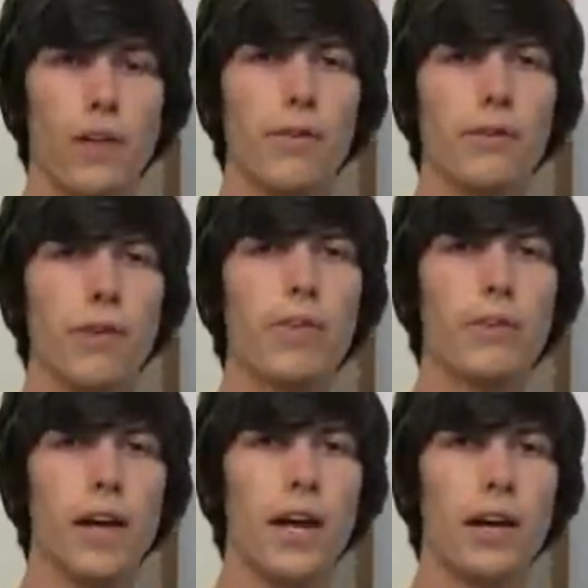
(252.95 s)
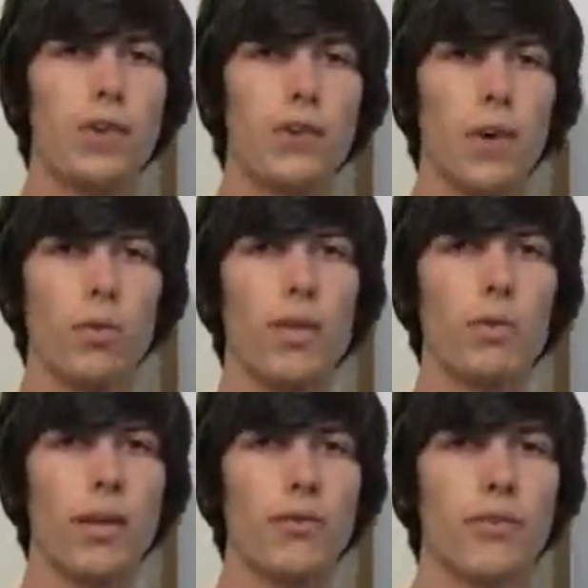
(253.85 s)
the front tires
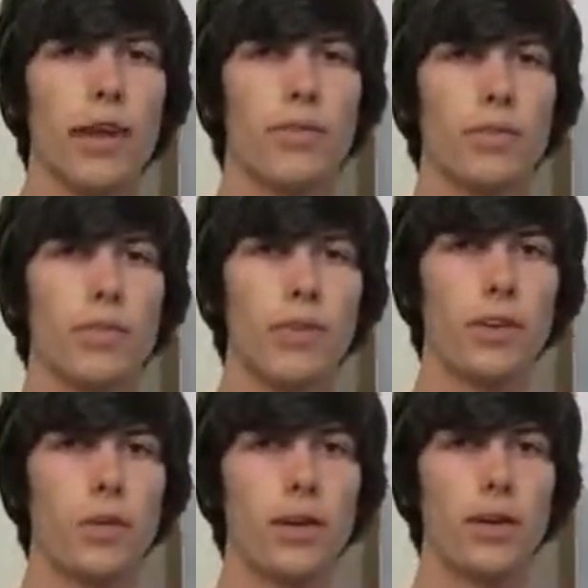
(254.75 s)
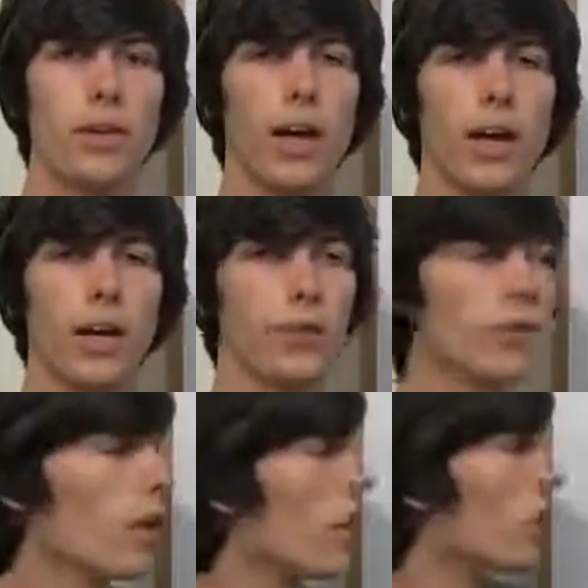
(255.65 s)
rotate faster than the rear
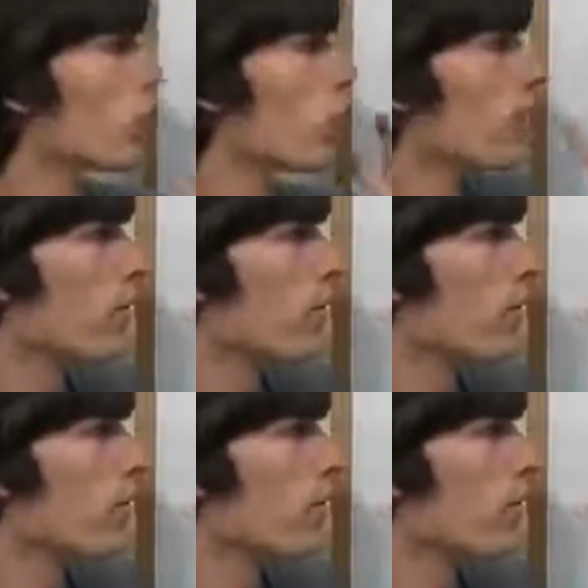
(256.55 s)
tires. So